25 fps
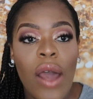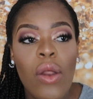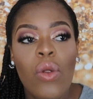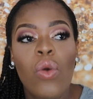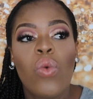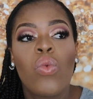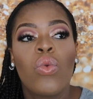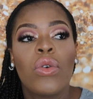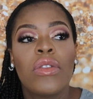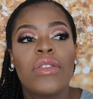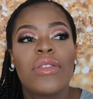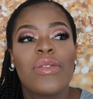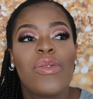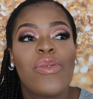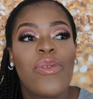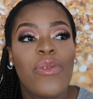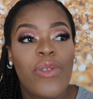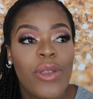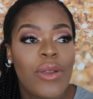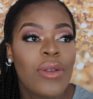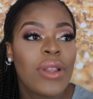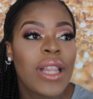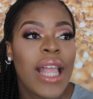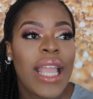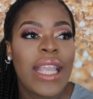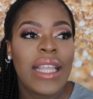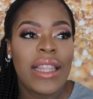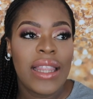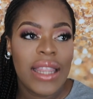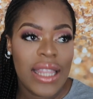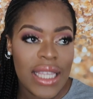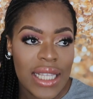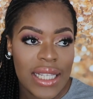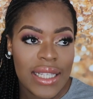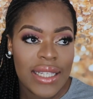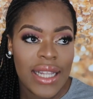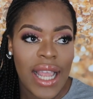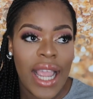I don't want to feel
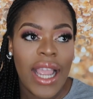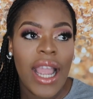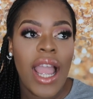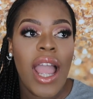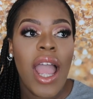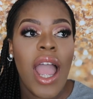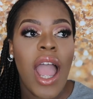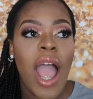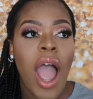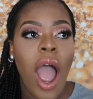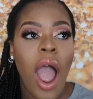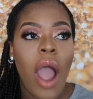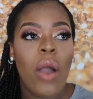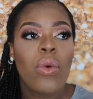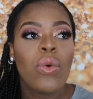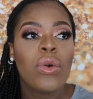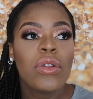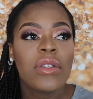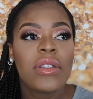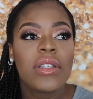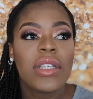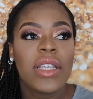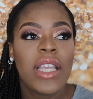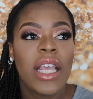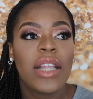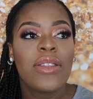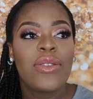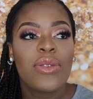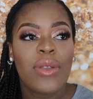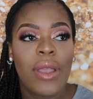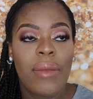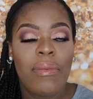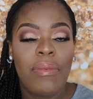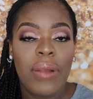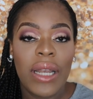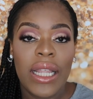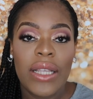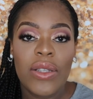like this. Like, I want to get
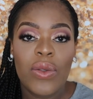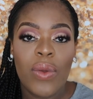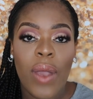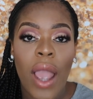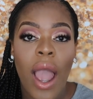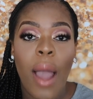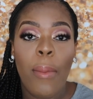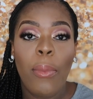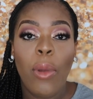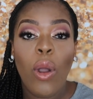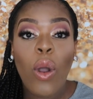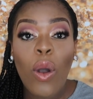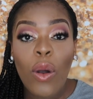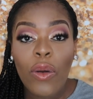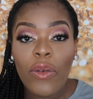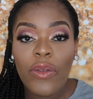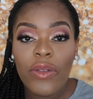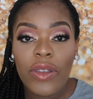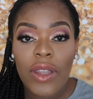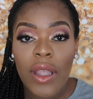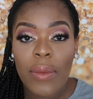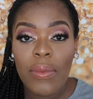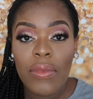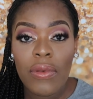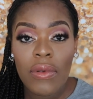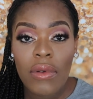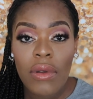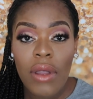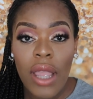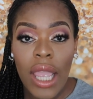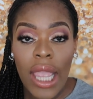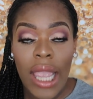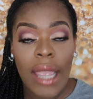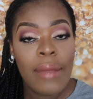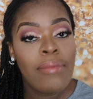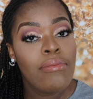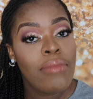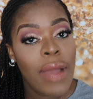to a place where I'm
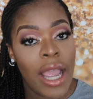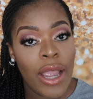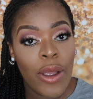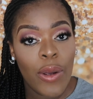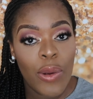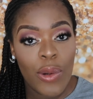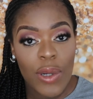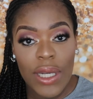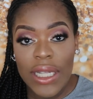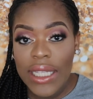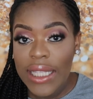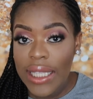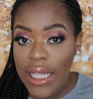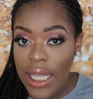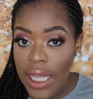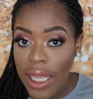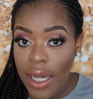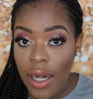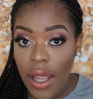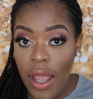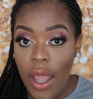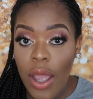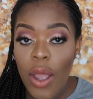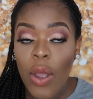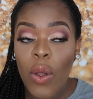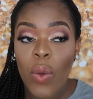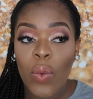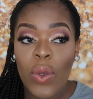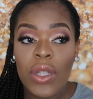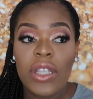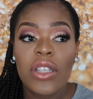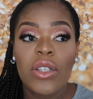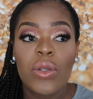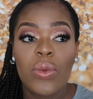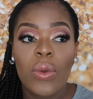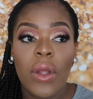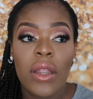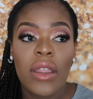comfortable in my own skin,
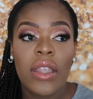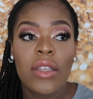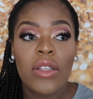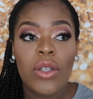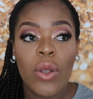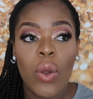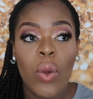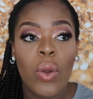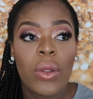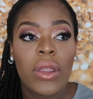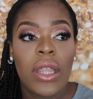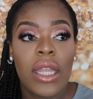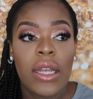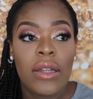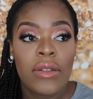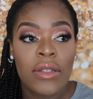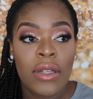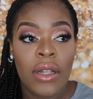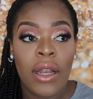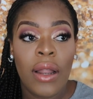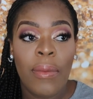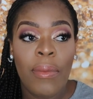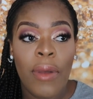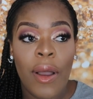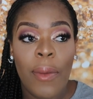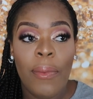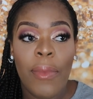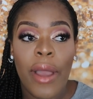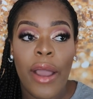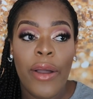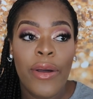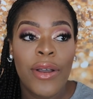which is what this whole thing is all about.